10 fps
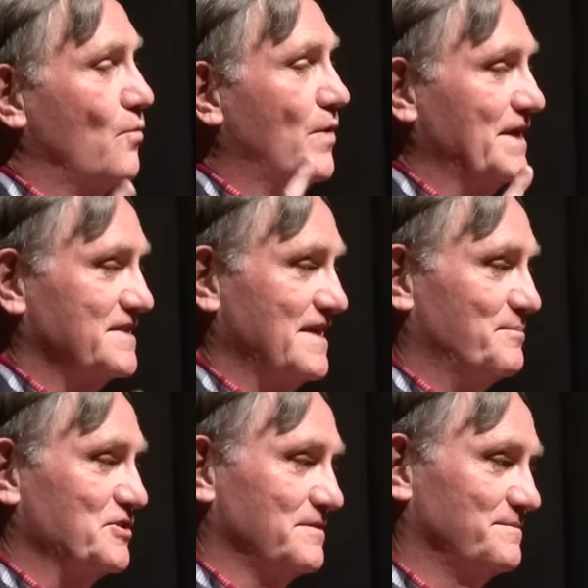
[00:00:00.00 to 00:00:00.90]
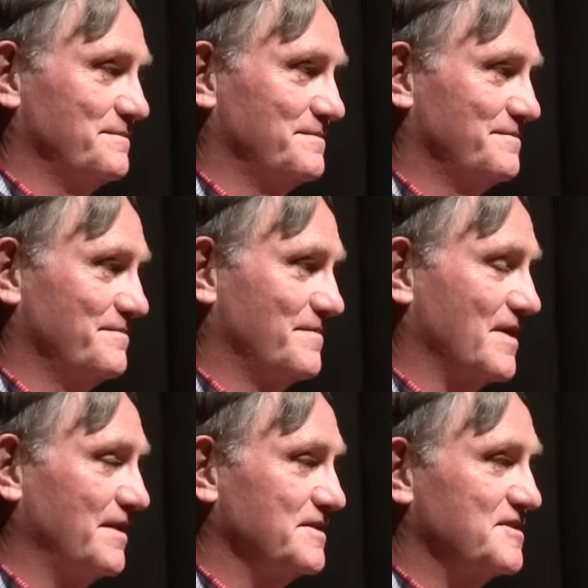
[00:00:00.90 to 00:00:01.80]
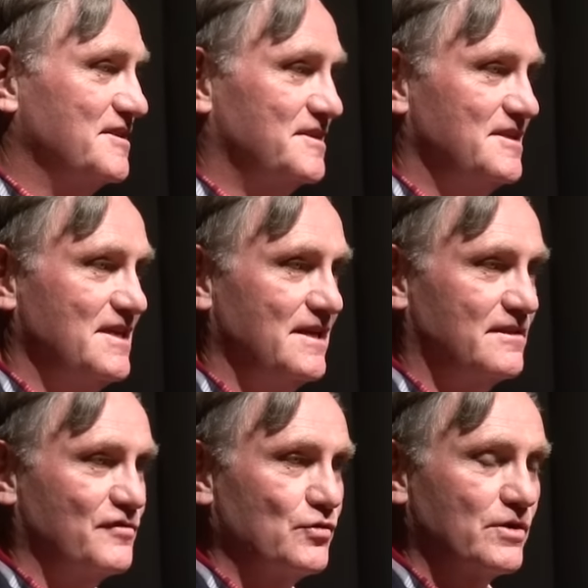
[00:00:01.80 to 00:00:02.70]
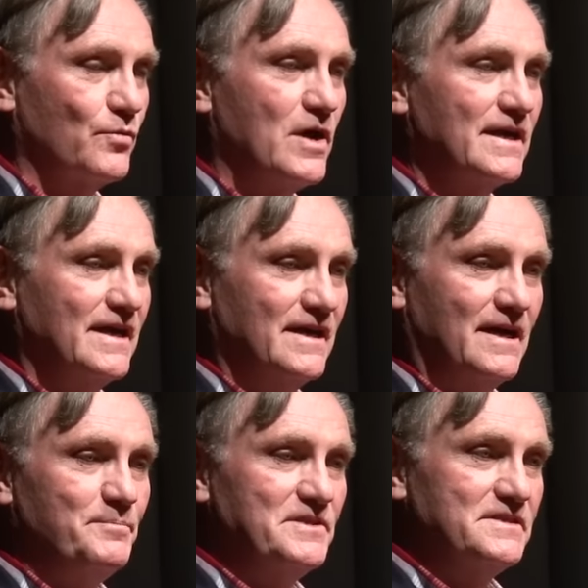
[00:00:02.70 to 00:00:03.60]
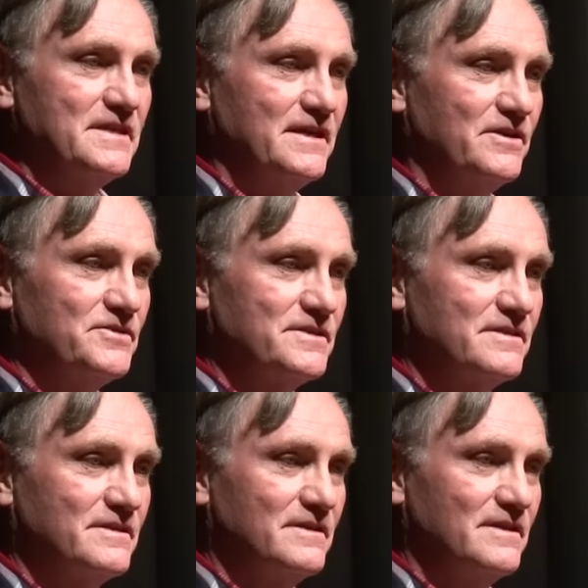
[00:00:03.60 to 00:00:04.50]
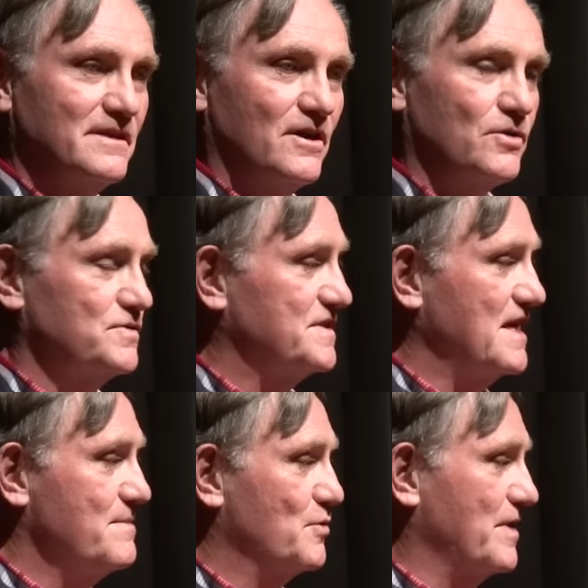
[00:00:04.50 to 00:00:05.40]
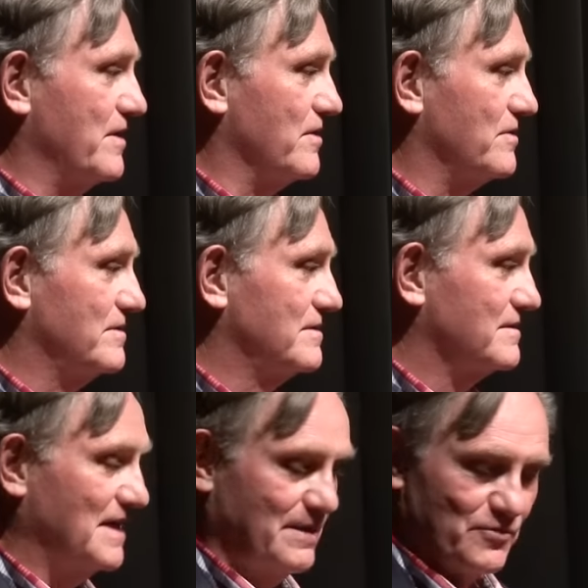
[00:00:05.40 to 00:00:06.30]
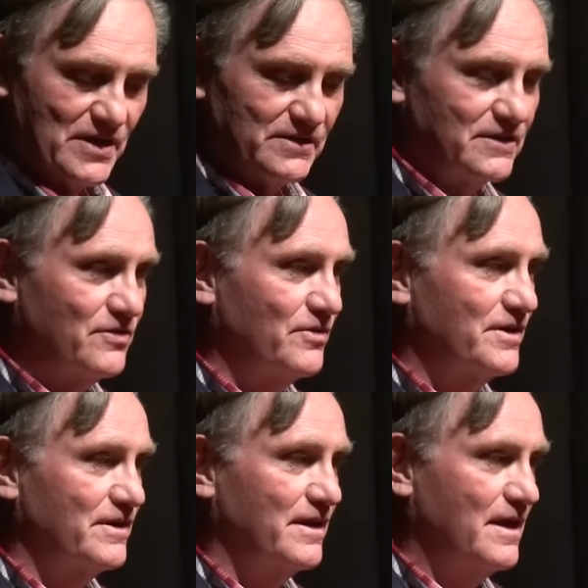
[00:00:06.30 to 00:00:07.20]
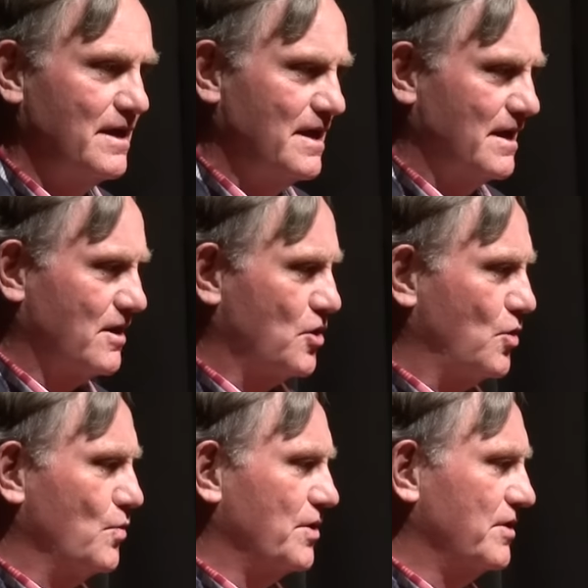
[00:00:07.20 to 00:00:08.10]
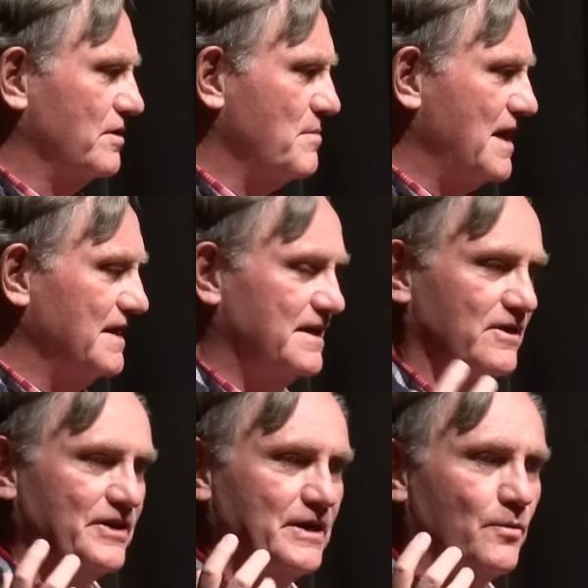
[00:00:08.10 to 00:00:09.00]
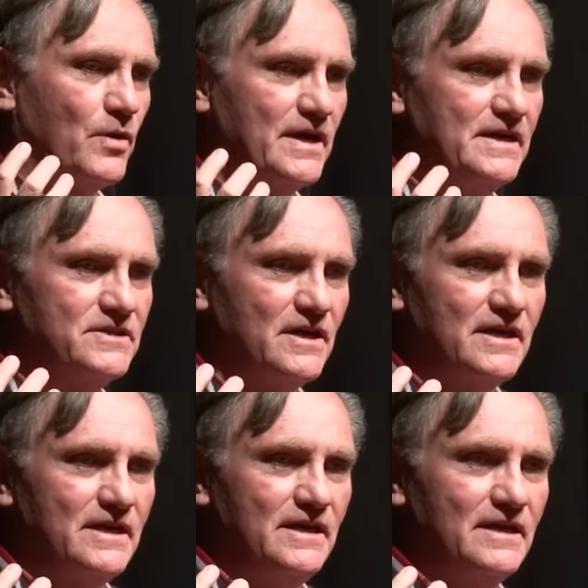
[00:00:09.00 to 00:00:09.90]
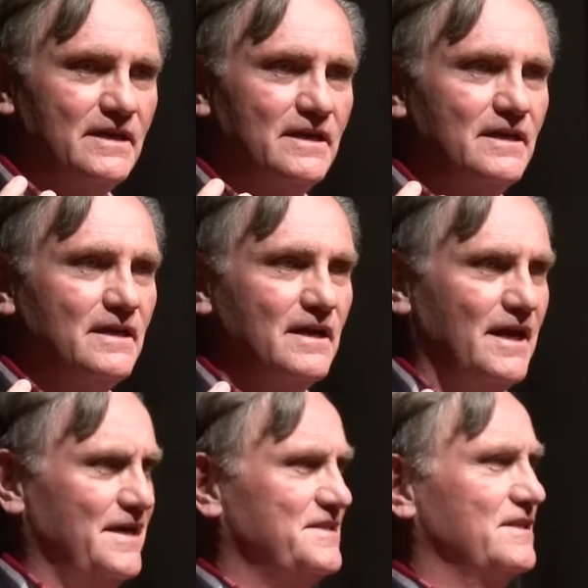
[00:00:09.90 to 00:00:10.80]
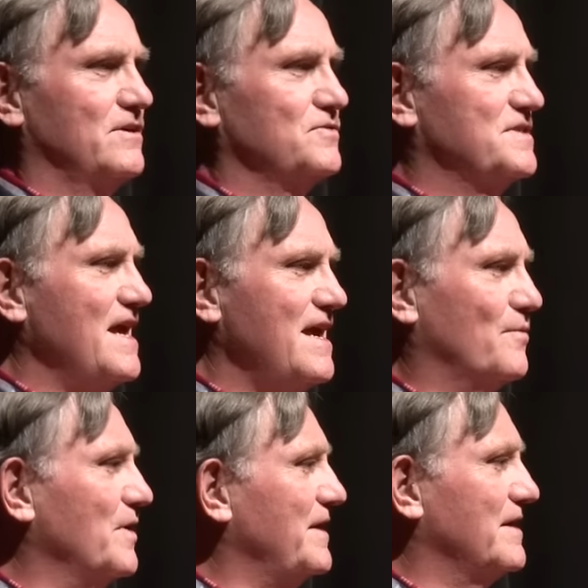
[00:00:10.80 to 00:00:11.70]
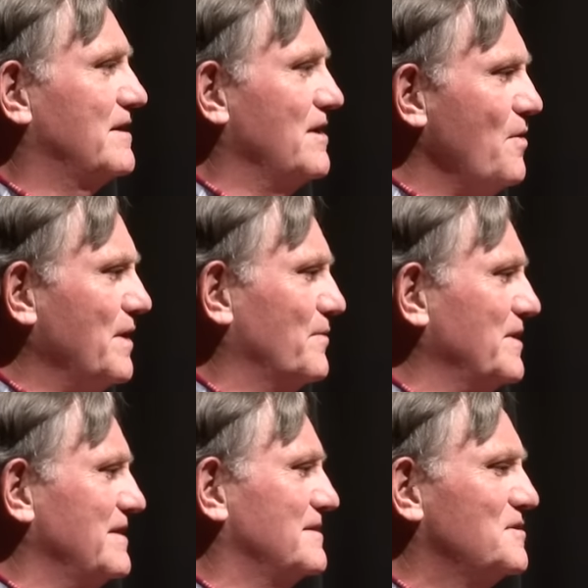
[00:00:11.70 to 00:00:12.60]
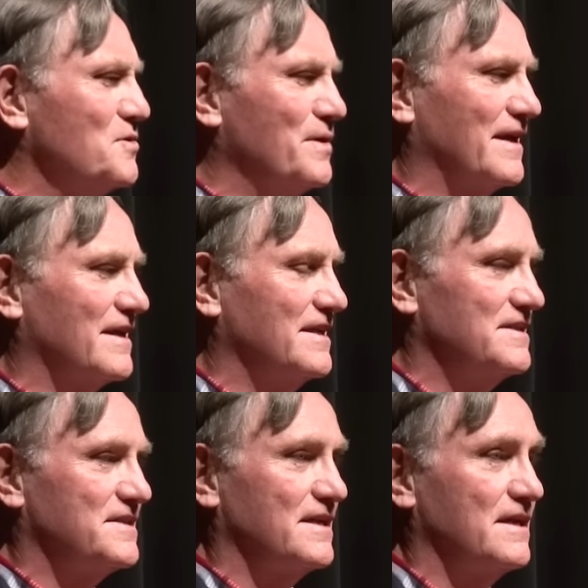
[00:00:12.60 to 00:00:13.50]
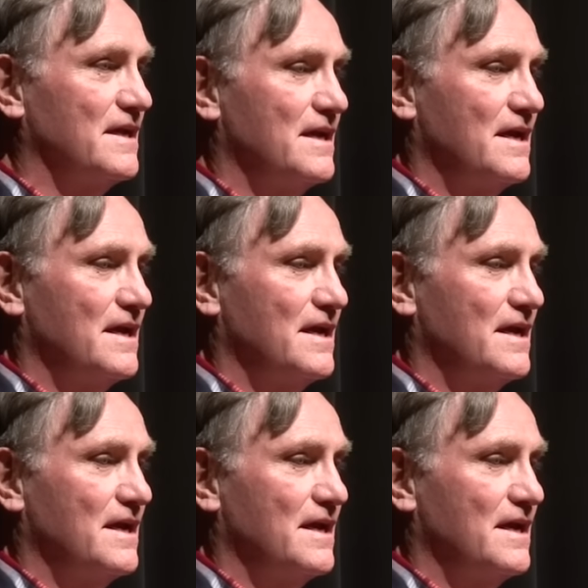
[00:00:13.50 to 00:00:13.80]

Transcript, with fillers: One exception. On the 68th floor, walking up the stairs, Jose Marrero came around the corner coworker of mine carrying a walkie-talkie. And I said, Jose, where are you going? What are you doing? And he said,